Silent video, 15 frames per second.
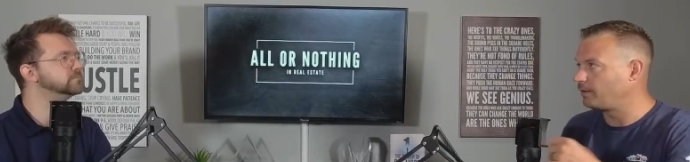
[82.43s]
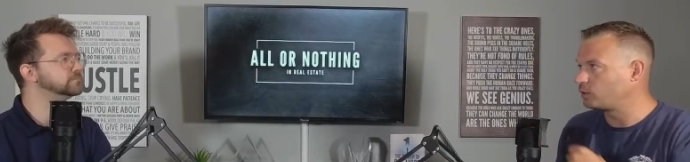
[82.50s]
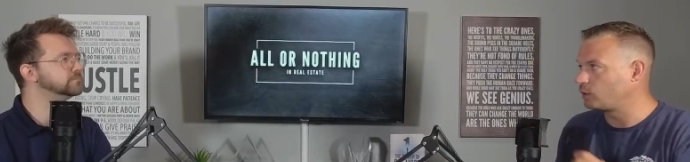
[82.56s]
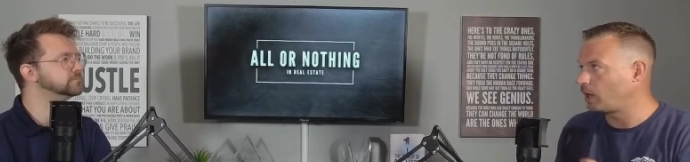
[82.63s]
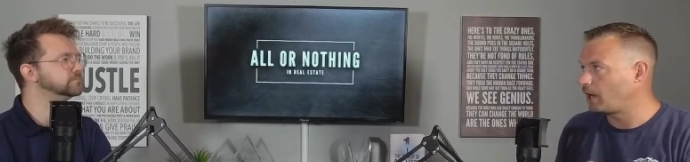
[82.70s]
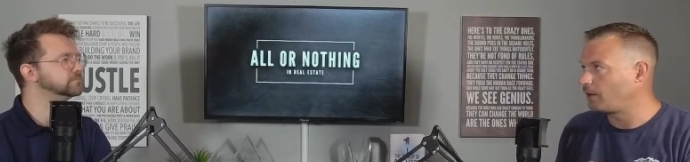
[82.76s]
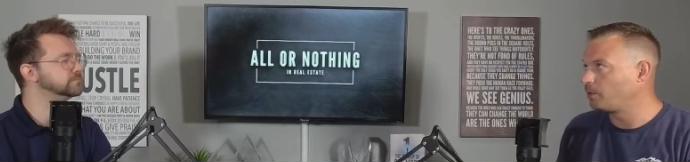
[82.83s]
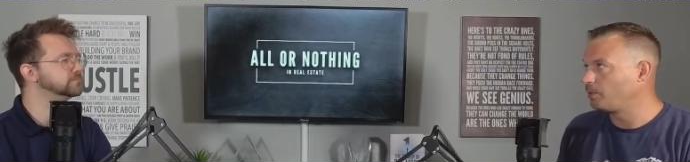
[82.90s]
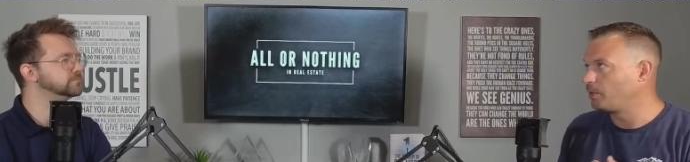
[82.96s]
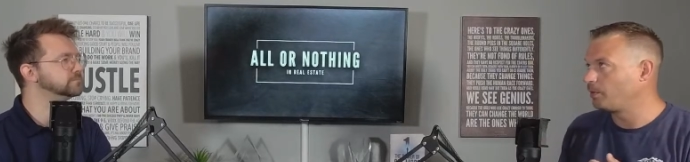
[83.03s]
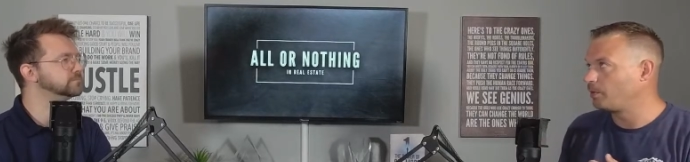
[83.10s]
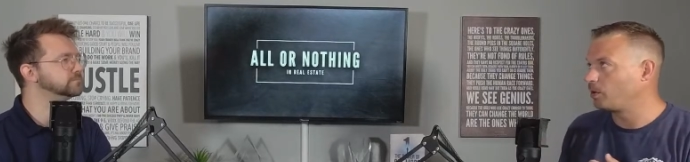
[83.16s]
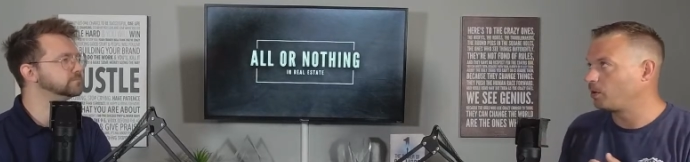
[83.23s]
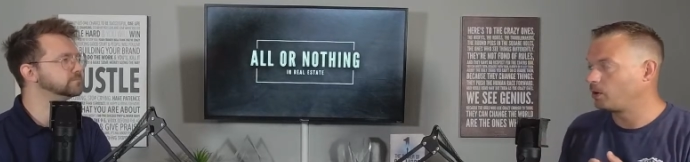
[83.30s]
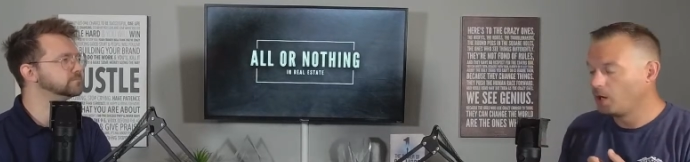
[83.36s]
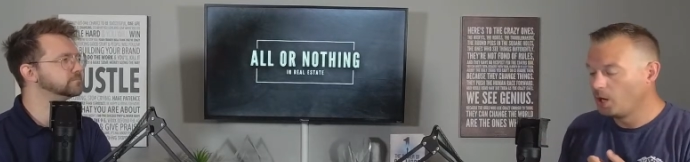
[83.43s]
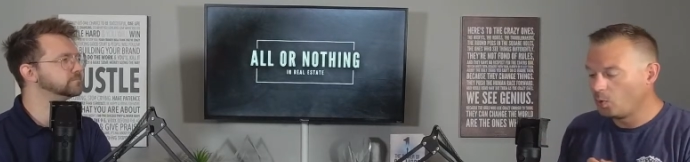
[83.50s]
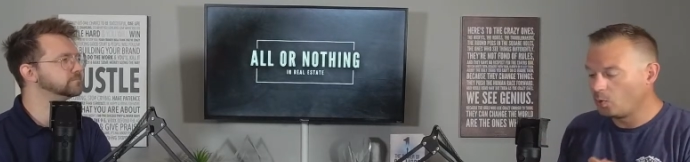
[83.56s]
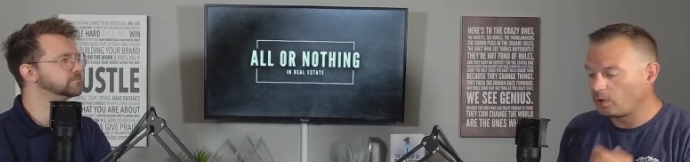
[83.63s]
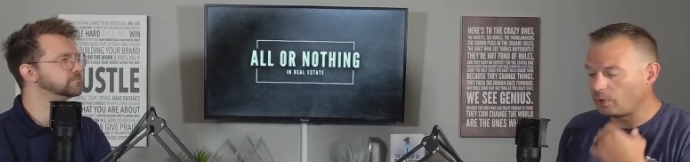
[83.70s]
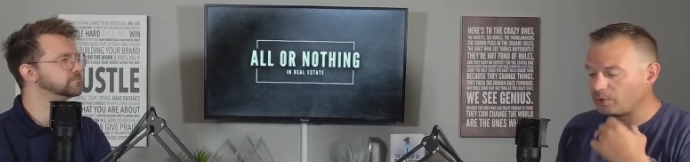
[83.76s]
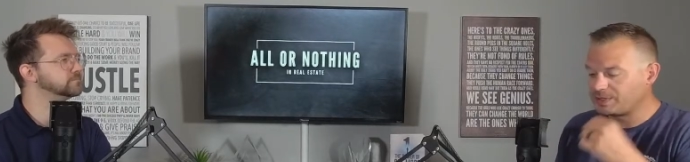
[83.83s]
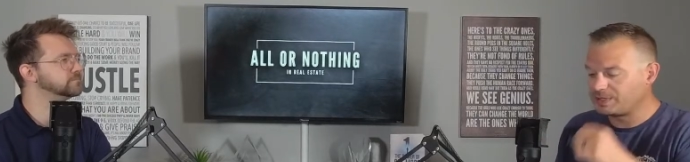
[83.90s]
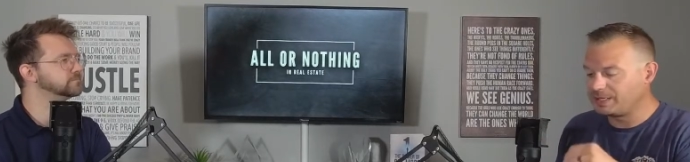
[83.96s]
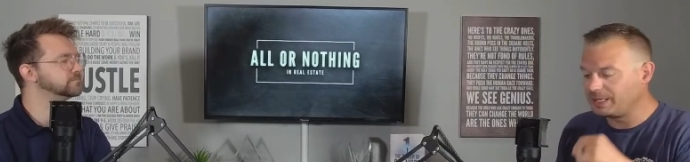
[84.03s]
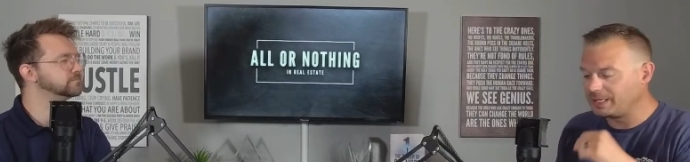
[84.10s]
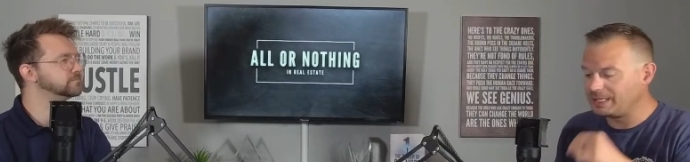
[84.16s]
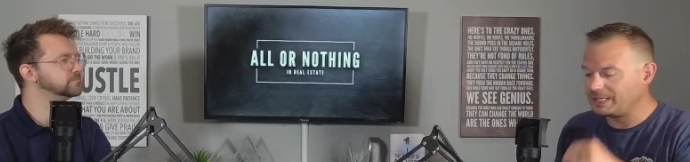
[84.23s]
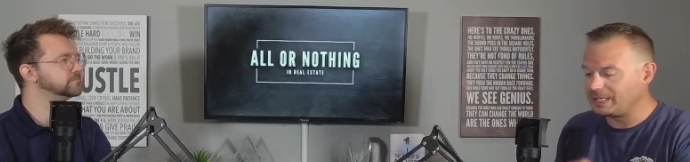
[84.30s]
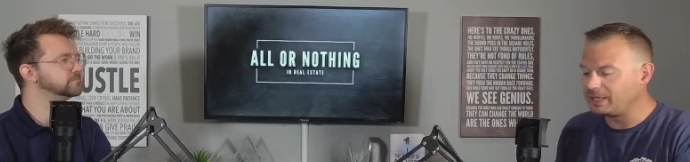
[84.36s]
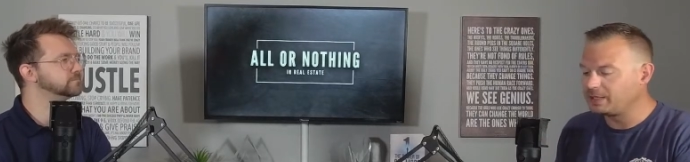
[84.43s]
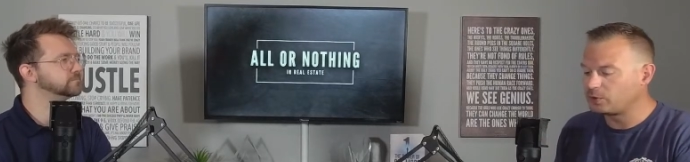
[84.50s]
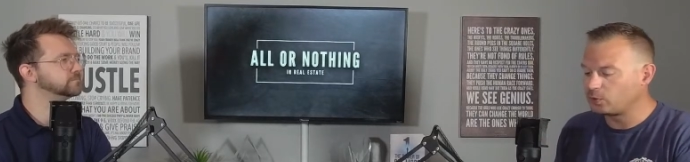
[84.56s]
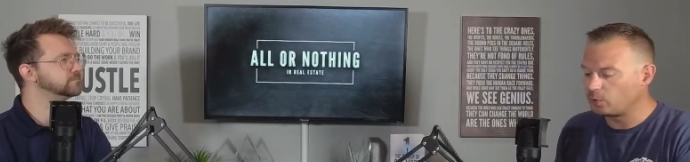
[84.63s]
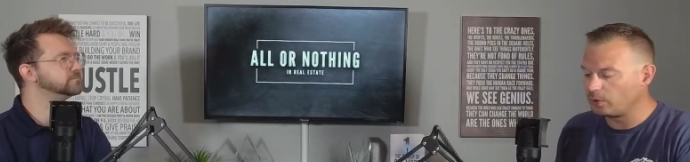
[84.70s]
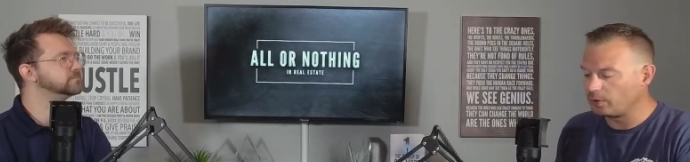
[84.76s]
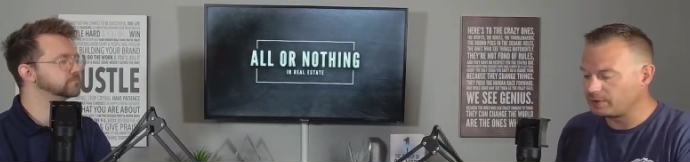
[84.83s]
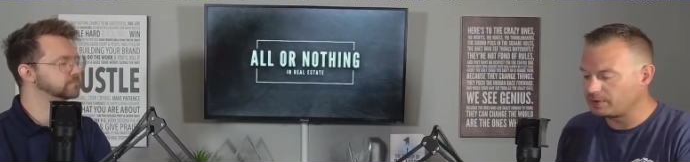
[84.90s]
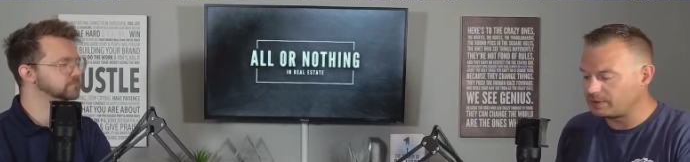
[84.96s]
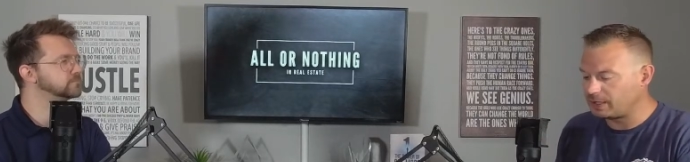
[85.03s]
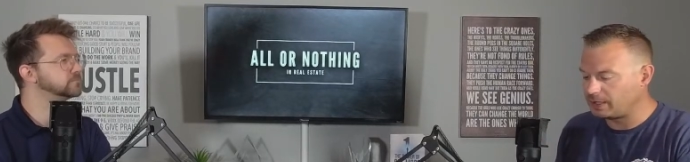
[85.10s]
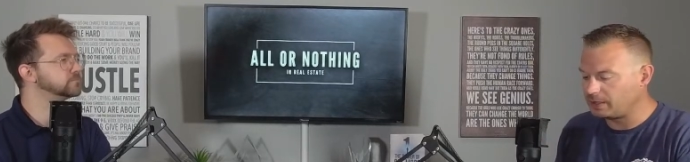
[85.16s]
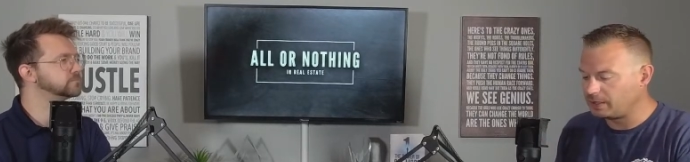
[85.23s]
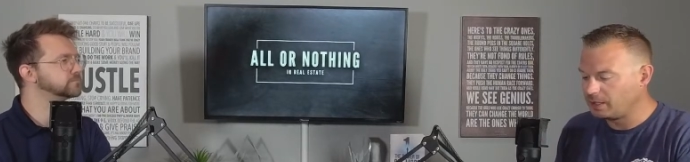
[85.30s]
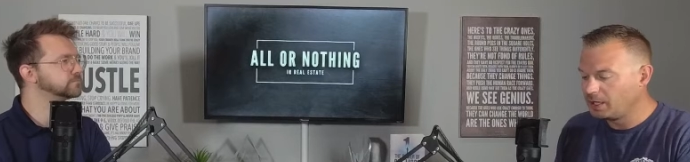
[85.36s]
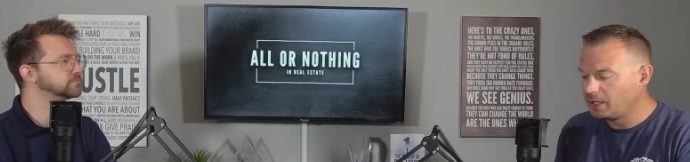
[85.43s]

Speaker 1: So mm-hmm. I remember when I was getting into real estate,